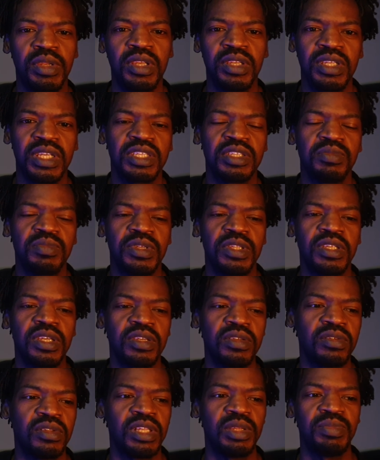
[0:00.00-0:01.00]
It doesn't mean that
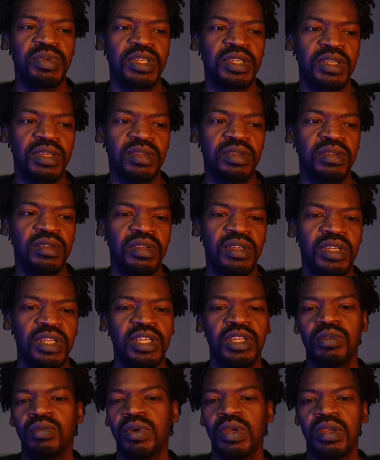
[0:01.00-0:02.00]
you're limited in
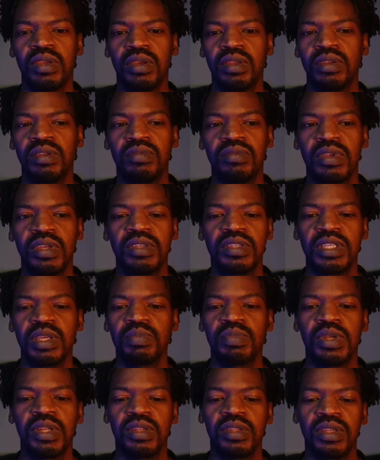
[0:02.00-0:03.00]
any way. And if there's
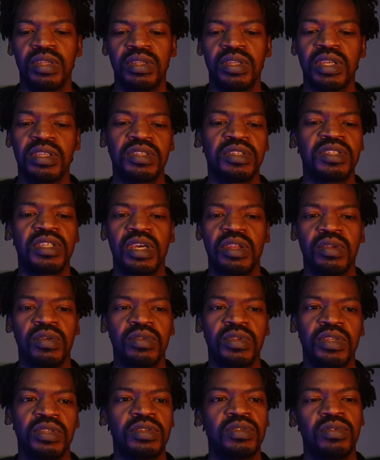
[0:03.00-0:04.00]
somebody that does stutter,
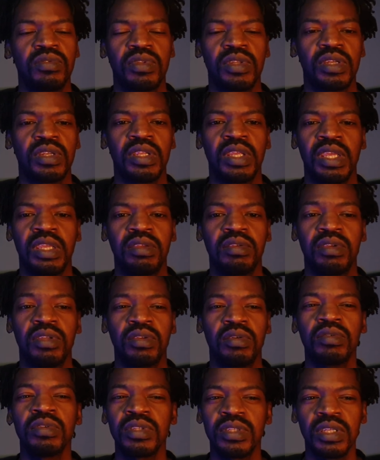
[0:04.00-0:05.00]
just know that, hey,
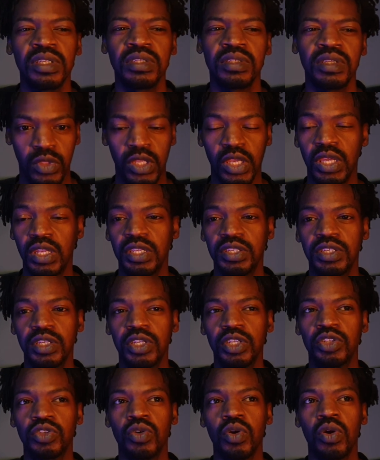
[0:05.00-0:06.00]
it is a
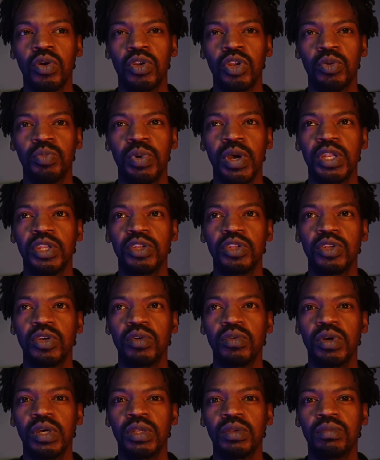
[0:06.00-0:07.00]
disorder, but you
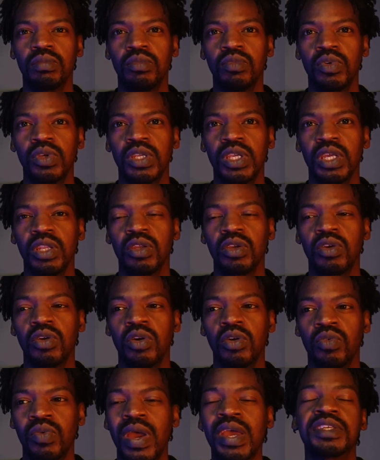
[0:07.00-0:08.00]
know what? We can
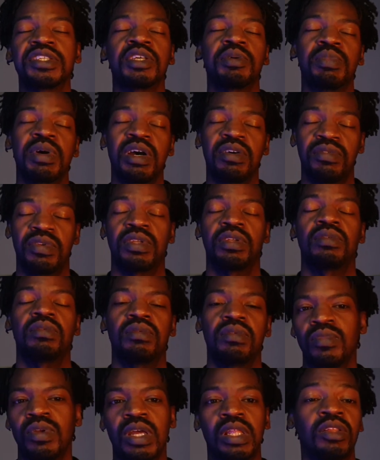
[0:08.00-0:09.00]
rise above it.
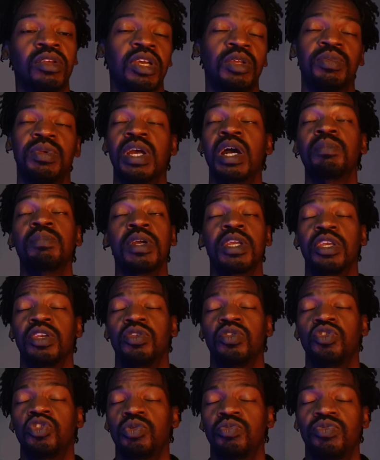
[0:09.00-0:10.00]
Look at me, I'm making
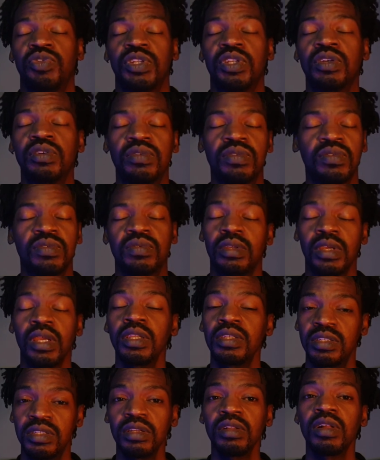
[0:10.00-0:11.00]
YouTube videos.
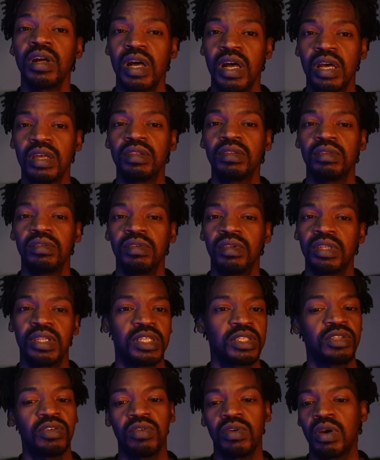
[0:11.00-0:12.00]
It's still hard. It
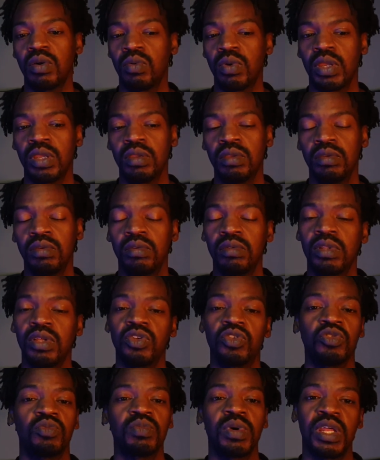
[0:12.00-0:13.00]
doesn't go away. You learn
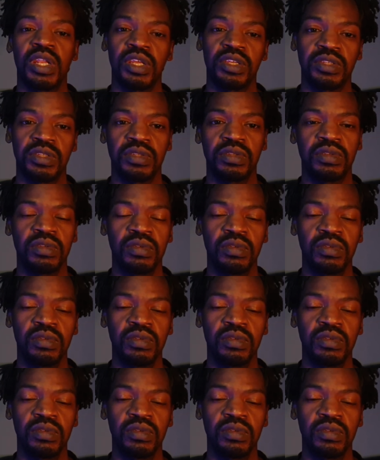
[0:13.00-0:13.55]
to manage it.